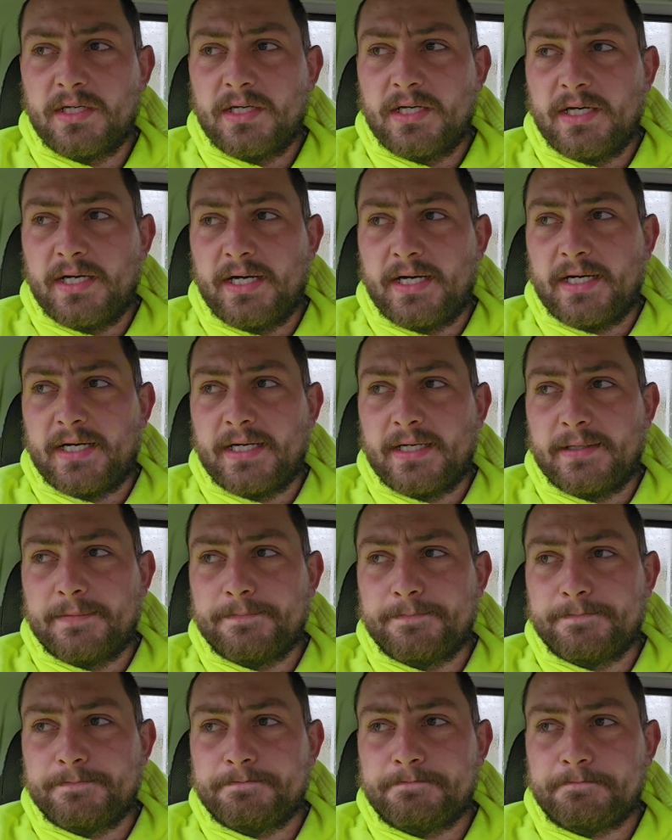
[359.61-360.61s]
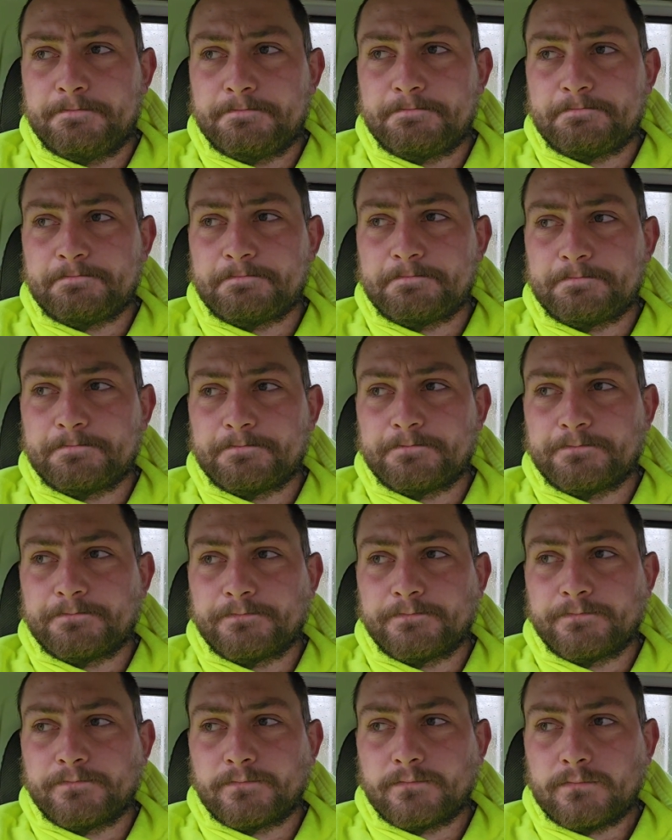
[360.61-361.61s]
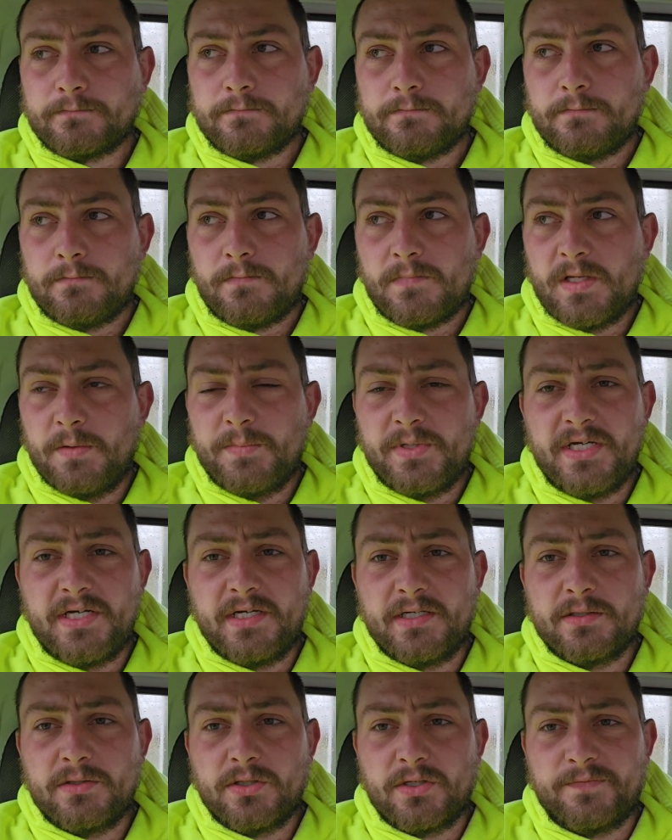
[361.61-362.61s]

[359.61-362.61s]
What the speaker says: But yeah, got a